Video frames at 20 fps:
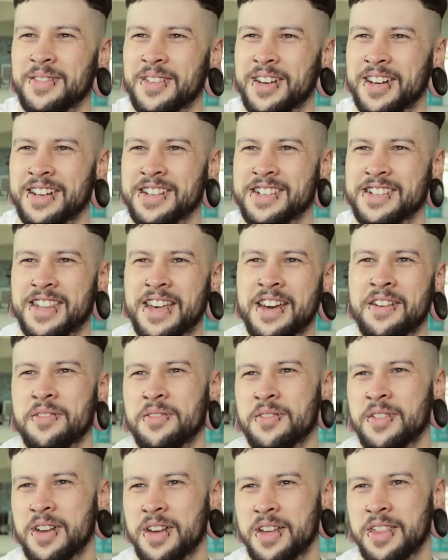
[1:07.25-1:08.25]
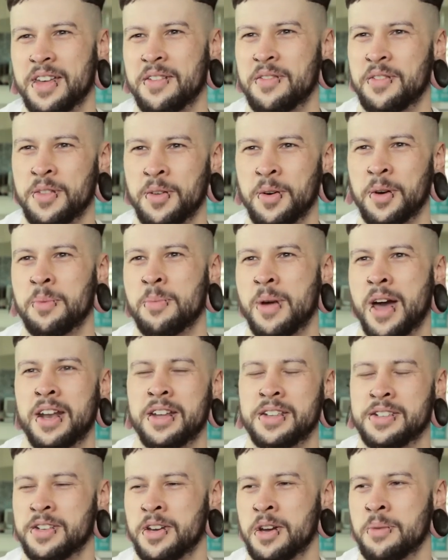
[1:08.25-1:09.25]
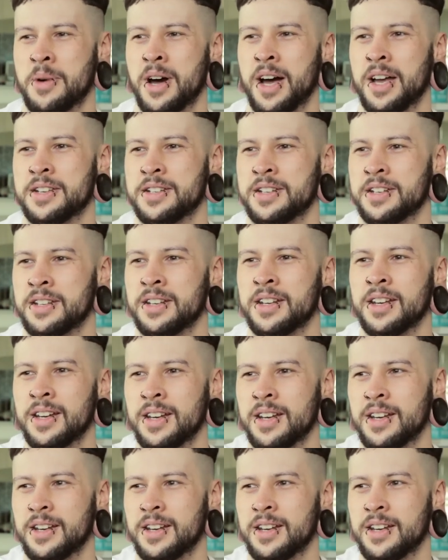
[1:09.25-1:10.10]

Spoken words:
because they've thought about it so much and